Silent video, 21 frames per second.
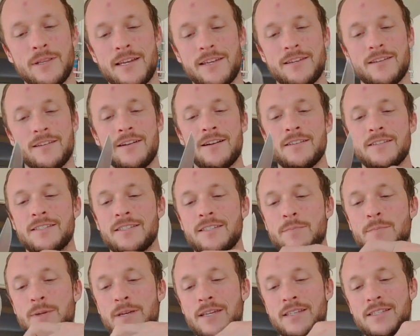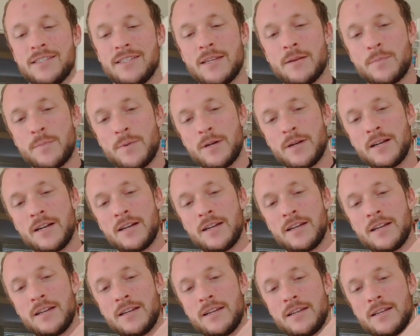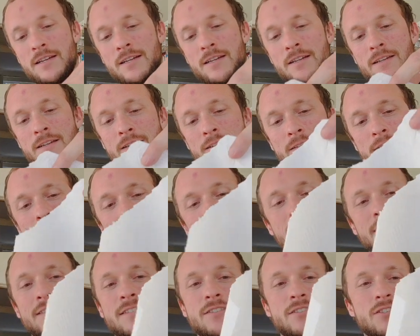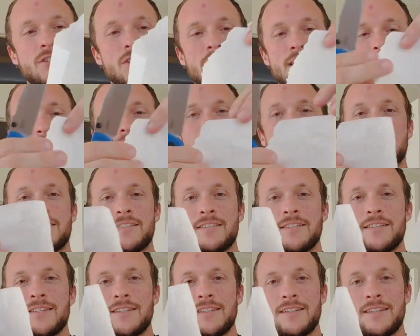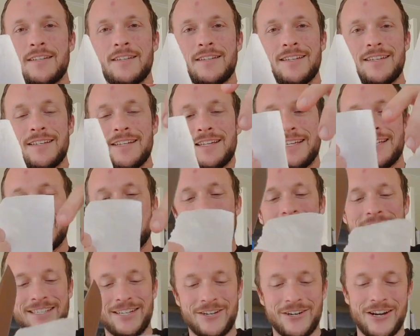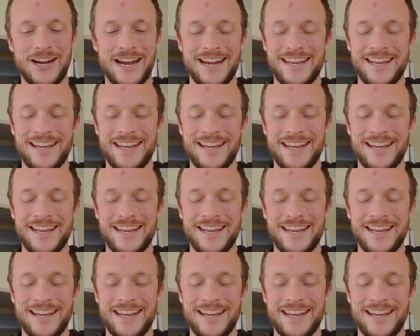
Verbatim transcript: like you're unzipping a zipper. It's just it's just a